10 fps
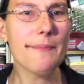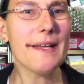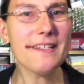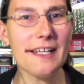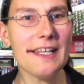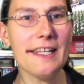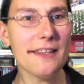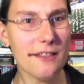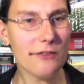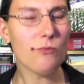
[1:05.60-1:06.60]

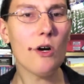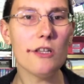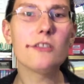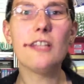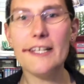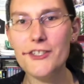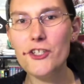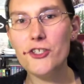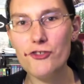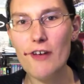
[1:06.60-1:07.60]
basically what looked like
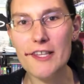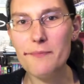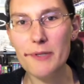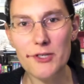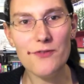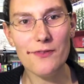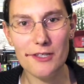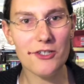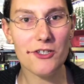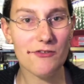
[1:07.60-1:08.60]
Judge Dredd's boots from
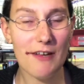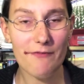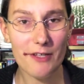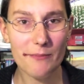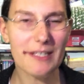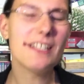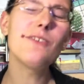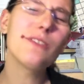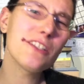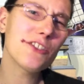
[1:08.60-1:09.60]
the Judge Dredd film, and I
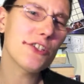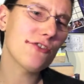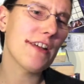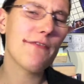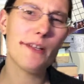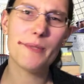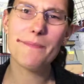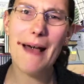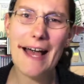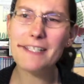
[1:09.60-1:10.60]
know the Judge Dredd film
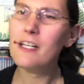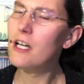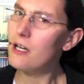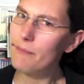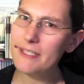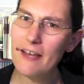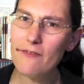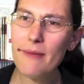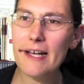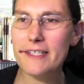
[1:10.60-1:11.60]
is bad, but
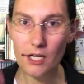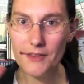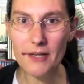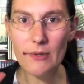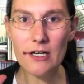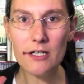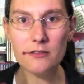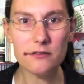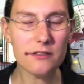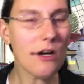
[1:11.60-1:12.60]
never mind. They
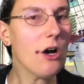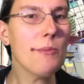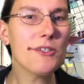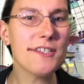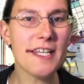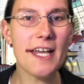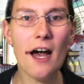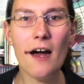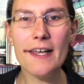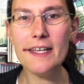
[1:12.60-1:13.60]
were almost
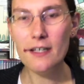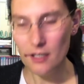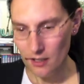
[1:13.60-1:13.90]
knee-high,